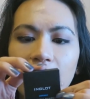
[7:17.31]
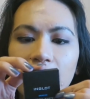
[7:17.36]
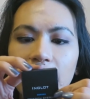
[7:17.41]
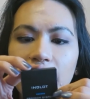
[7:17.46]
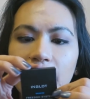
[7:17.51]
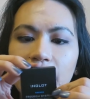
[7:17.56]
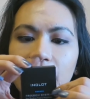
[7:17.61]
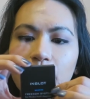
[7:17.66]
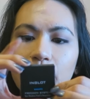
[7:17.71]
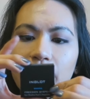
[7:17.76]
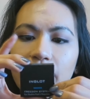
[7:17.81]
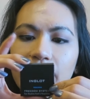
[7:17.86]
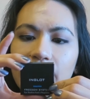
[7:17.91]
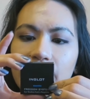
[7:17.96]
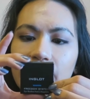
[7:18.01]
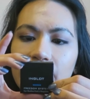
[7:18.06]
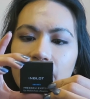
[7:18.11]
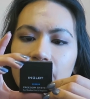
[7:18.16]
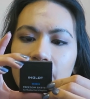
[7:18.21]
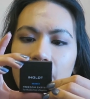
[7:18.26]
This
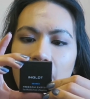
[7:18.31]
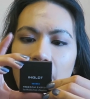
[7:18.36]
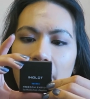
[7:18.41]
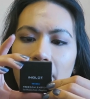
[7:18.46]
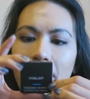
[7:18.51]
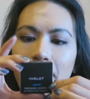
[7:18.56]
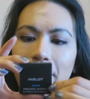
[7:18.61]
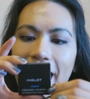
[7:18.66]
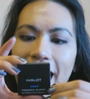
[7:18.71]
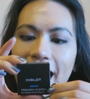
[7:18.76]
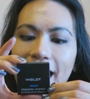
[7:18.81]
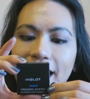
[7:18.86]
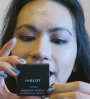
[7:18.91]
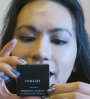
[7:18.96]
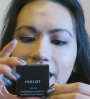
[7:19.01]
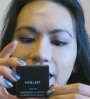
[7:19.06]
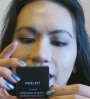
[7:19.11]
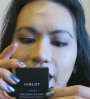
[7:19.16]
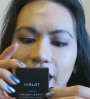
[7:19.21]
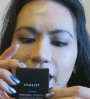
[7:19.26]
one's a
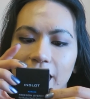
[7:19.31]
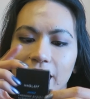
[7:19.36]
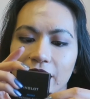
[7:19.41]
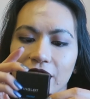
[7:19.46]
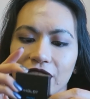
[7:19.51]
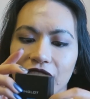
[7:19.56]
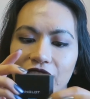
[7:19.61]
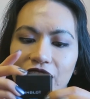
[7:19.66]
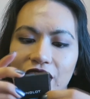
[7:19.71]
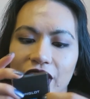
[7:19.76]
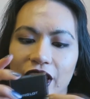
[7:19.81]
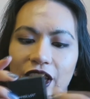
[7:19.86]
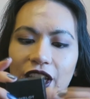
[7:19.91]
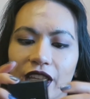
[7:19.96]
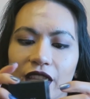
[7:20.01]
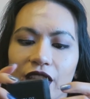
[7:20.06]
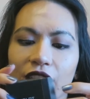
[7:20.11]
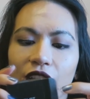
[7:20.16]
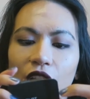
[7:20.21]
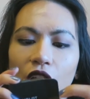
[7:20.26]
matte in the
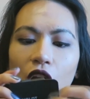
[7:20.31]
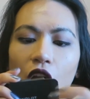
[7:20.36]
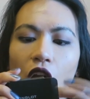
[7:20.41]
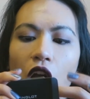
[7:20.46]
shade